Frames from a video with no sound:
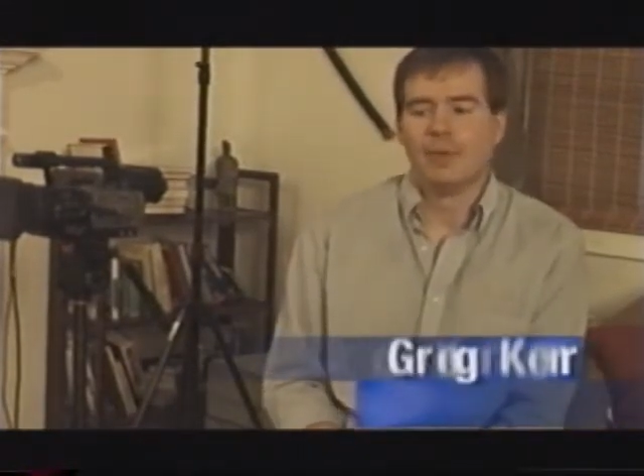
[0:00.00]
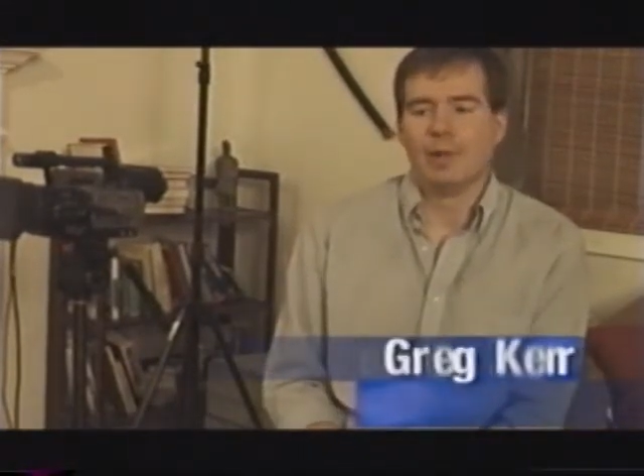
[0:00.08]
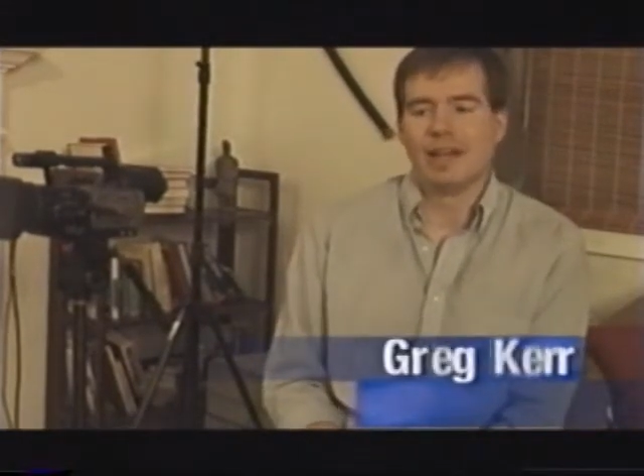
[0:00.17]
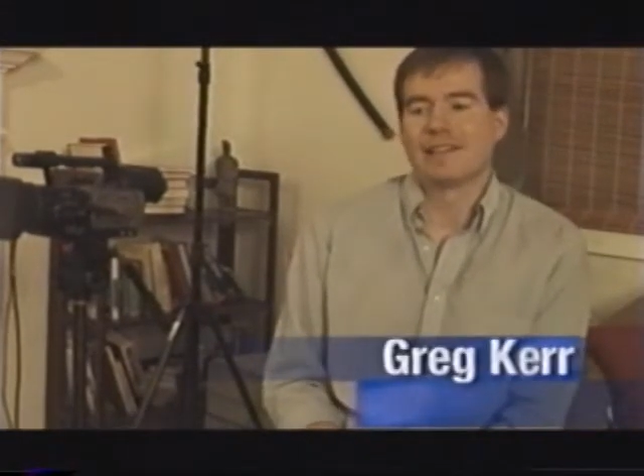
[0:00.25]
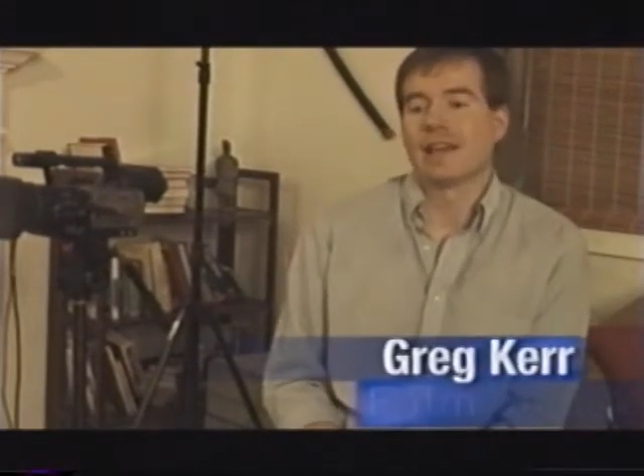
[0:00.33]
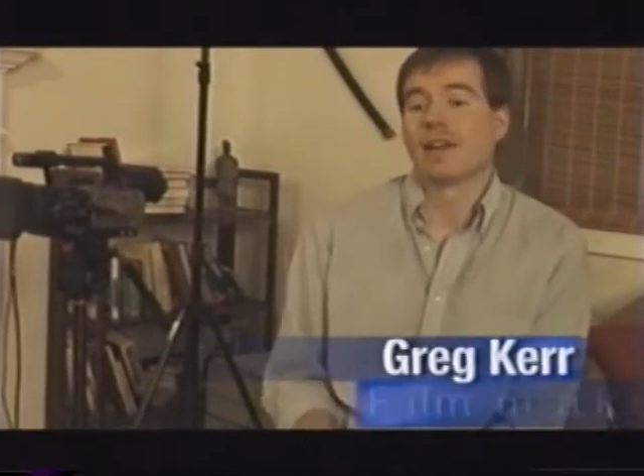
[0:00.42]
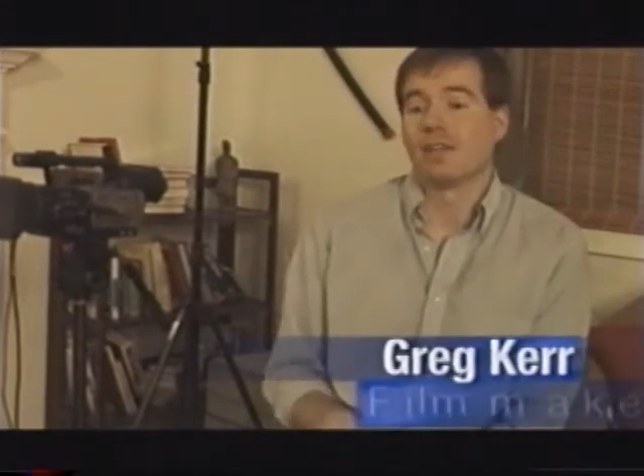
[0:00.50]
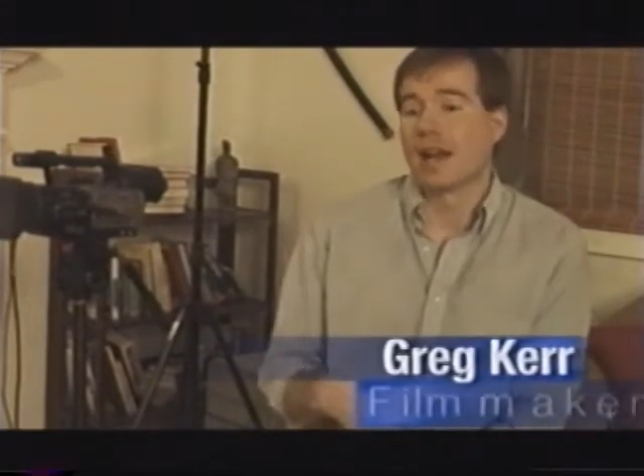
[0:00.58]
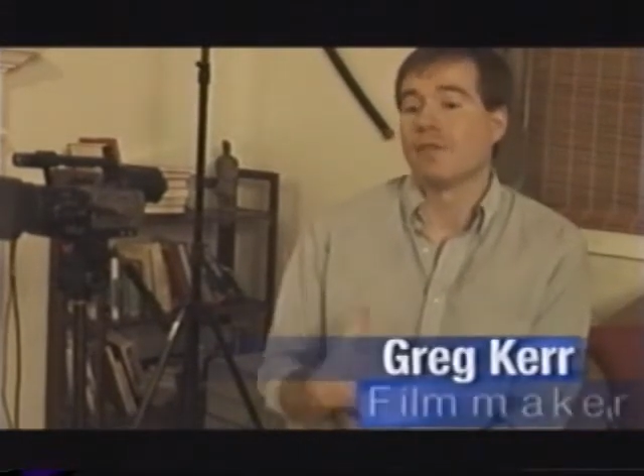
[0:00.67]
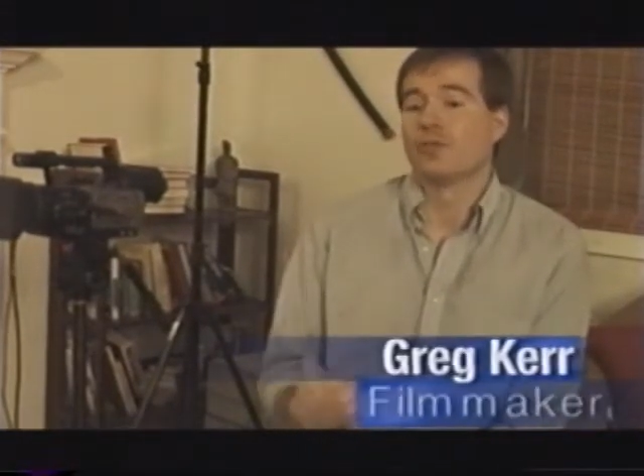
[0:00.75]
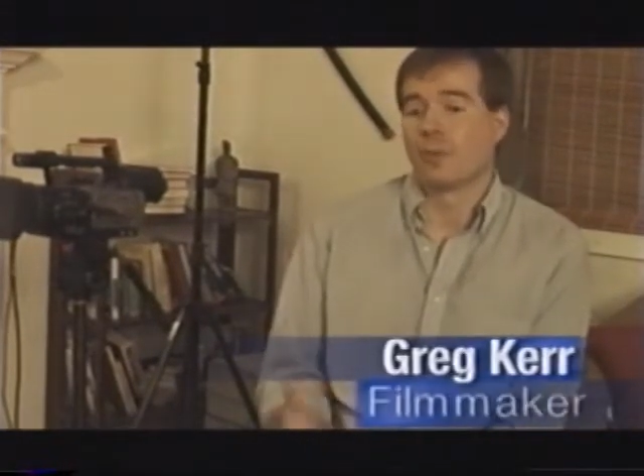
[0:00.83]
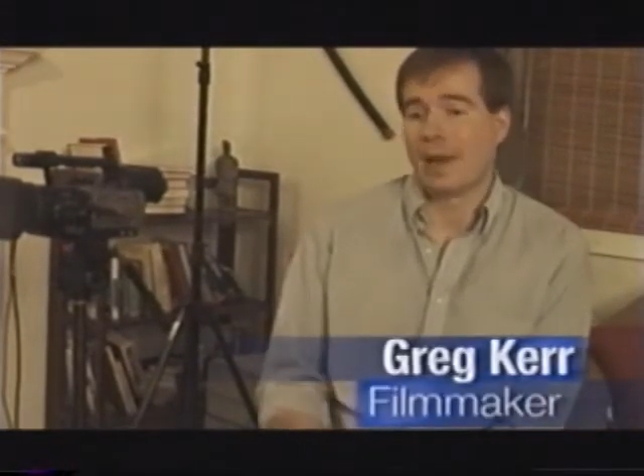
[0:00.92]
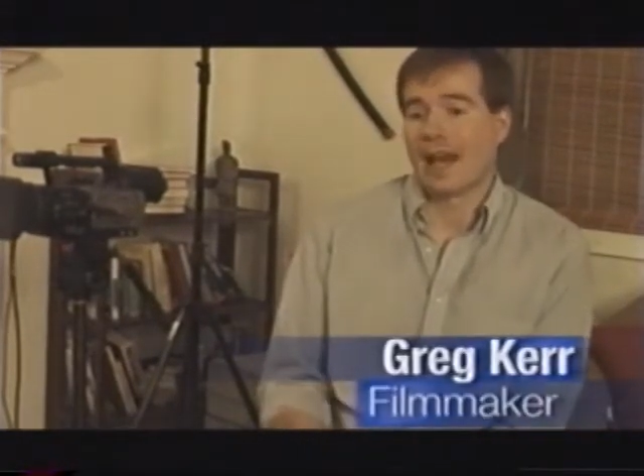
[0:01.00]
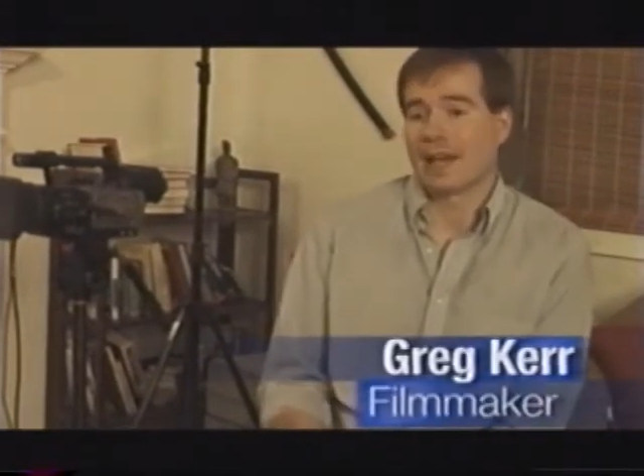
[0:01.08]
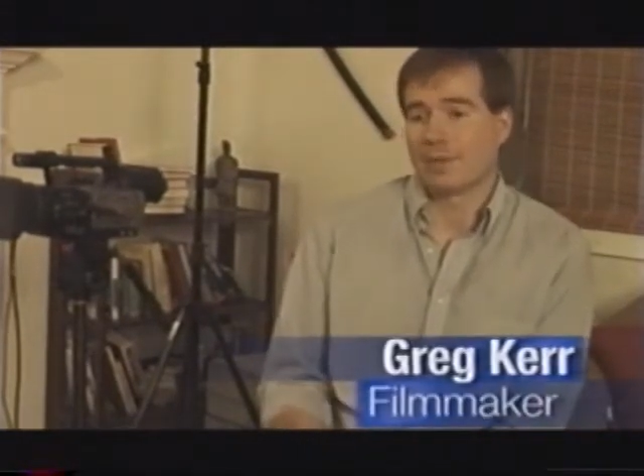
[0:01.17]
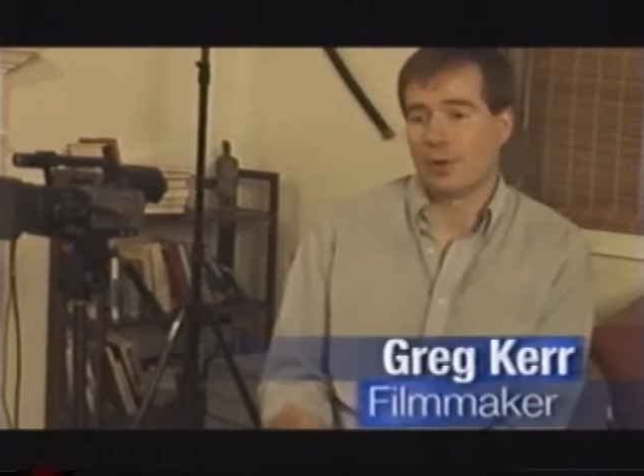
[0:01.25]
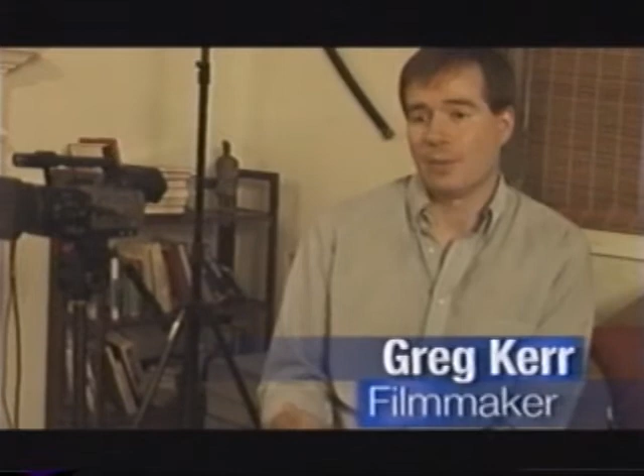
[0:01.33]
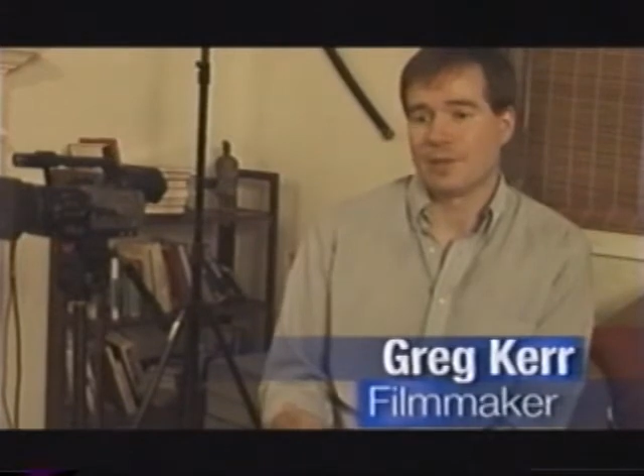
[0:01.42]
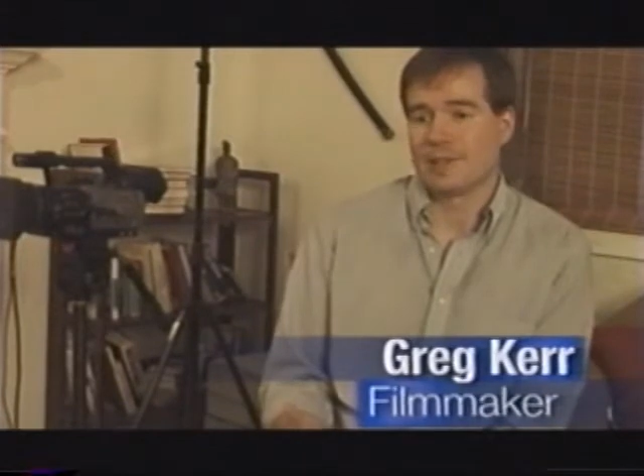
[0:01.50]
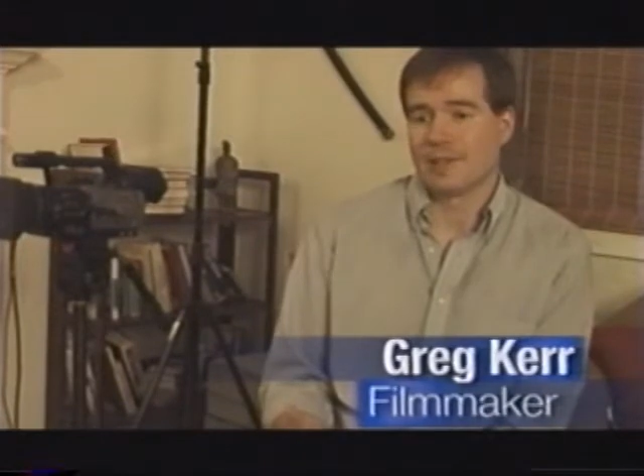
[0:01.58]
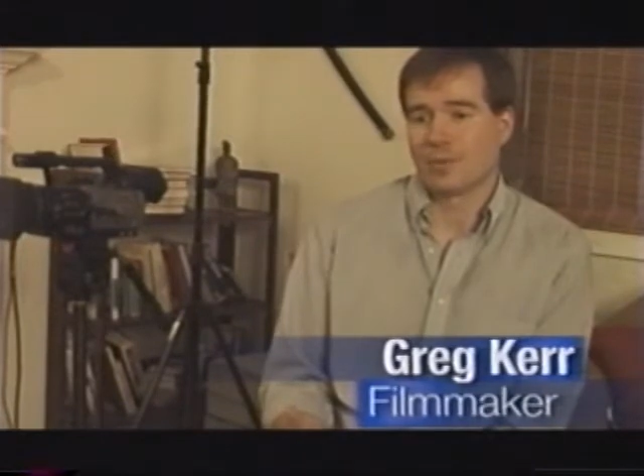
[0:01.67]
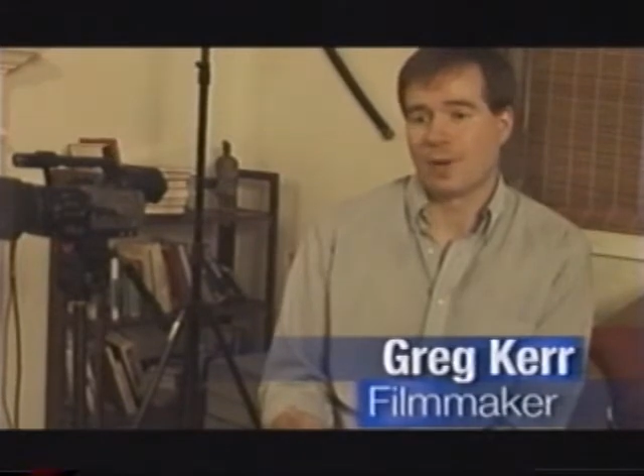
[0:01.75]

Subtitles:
But it's got a lot of dramatic moments